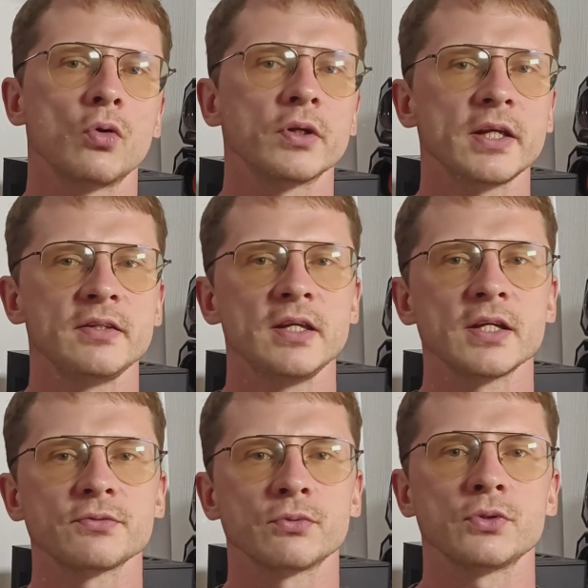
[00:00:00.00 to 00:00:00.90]
Got
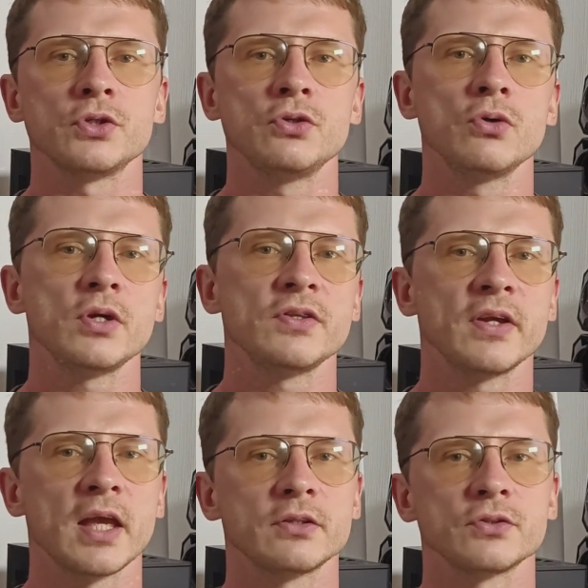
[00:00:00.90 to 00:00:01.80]
ideas for new
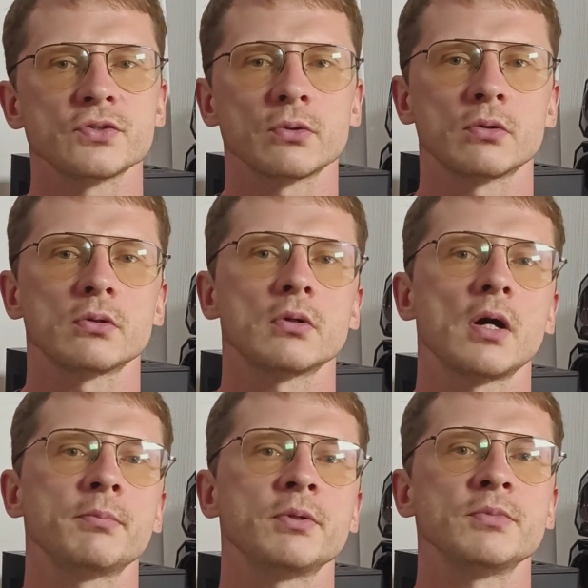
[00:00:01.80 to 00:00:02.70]
indicators or
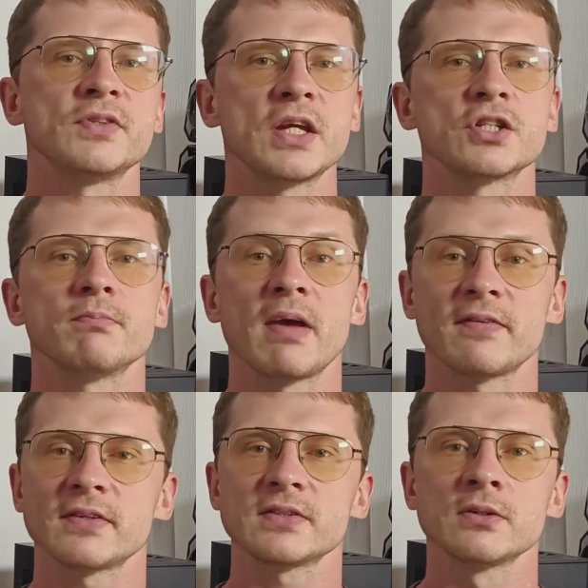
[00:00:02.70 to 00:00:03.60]
optimization
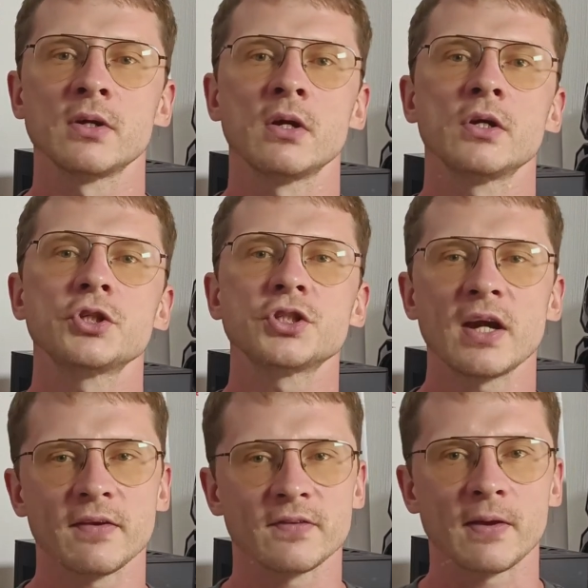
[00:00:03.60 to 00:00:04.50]
methods?
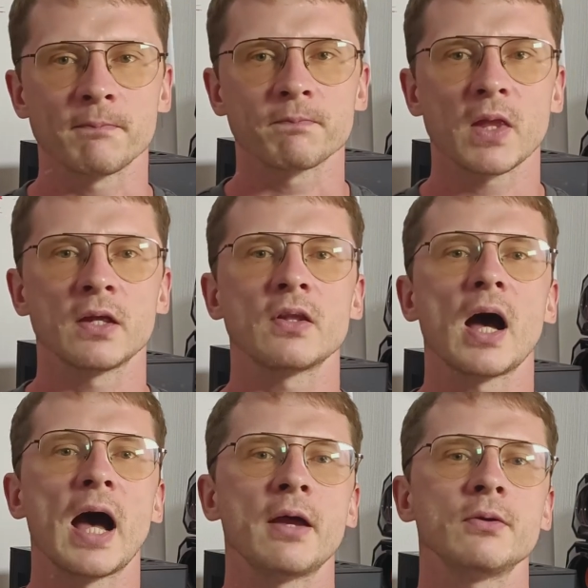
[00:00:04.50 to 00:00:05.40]
share them
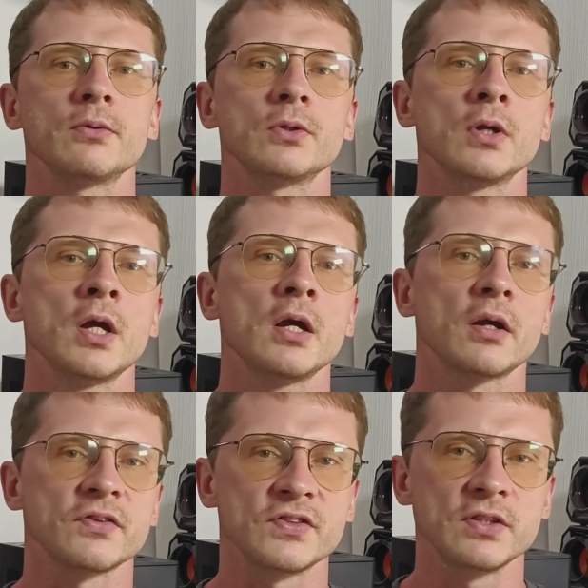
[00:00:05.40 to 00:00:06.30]
and I will
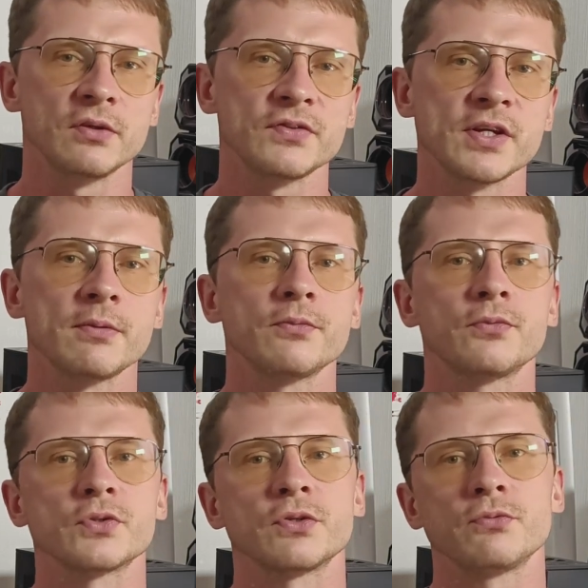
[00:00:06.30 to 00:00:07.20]
consider them
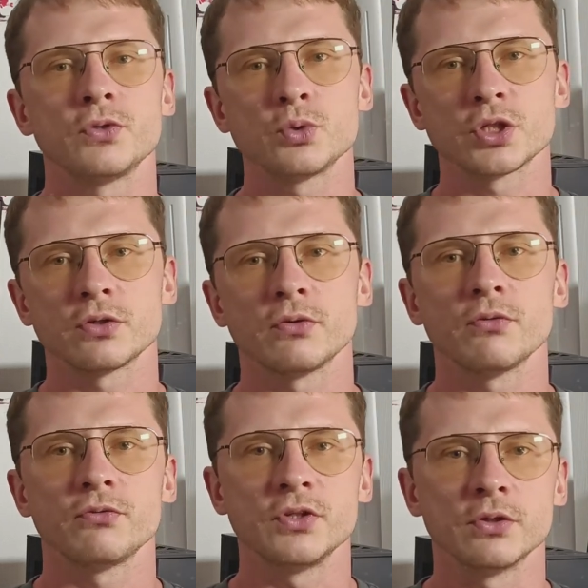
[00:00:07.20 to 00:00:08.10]
for the
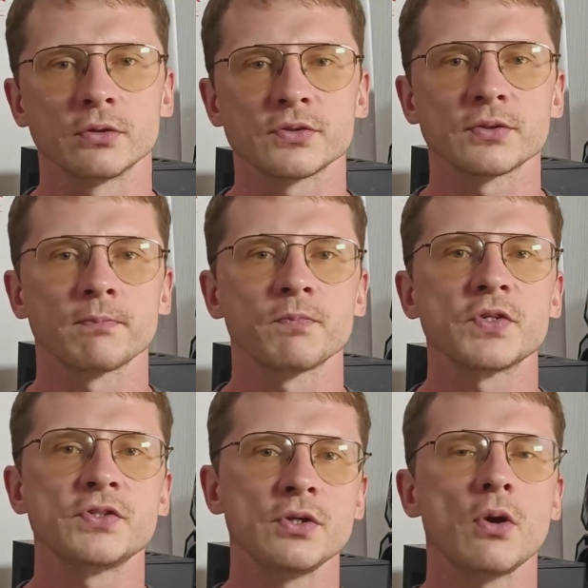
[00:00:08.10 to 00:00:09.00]
future videos.
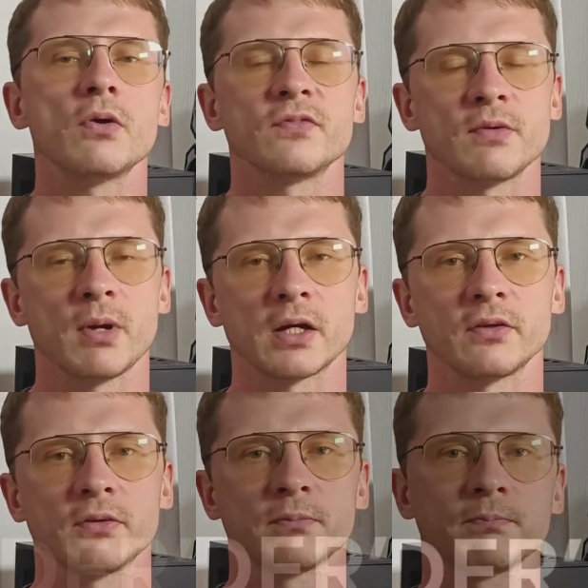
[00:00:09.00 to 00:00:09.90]
See you in the
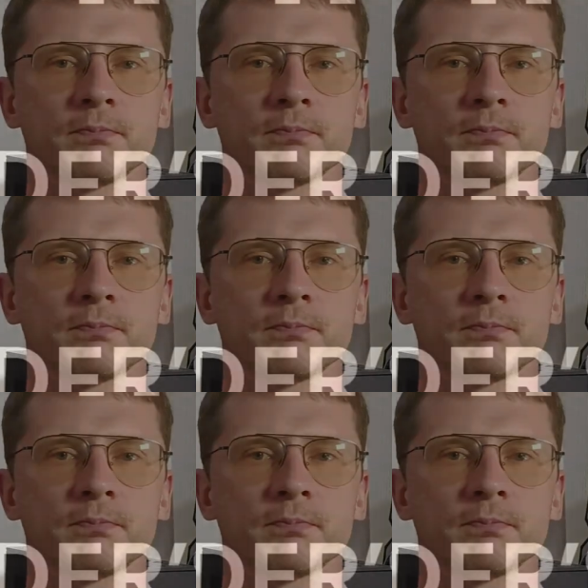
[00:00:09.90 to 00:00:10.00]
market.